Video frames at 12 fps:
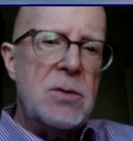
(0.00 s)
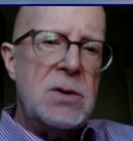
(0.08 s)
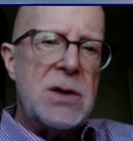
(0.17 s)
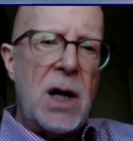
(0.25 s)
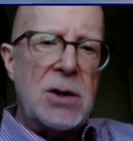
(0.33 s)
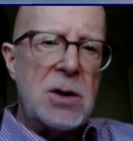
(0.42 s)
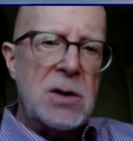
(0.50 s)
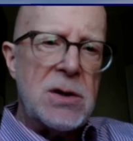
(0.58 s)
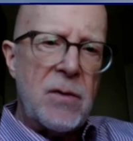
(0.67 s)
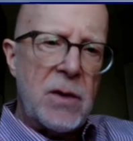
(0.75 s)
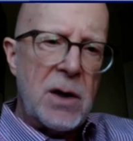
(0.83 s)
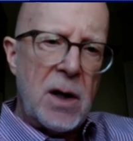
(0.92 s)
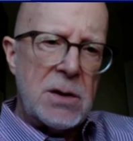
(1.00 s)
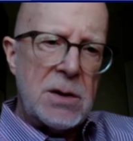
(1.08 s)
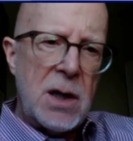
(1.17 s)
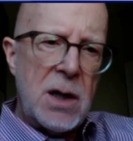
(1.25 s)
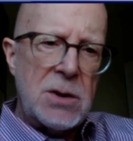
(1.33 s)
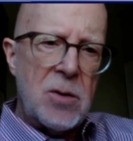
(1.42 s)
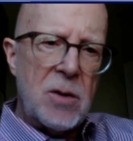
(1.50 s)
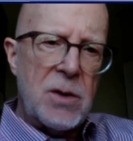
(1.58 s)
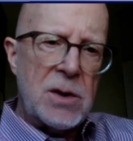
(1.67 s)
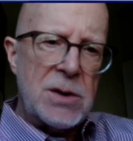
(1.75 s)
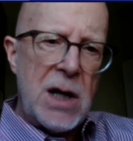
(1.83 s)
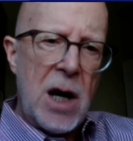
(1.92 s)
two sections of the United States,
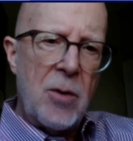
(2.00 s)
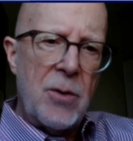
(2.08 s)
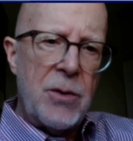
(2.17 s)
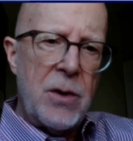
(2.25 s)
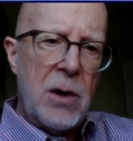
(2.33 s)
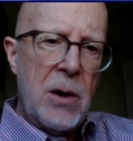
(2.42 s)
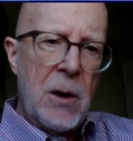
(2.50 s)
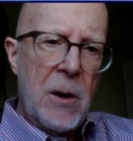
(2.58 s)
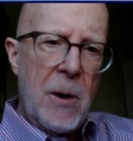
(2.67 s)
North and South,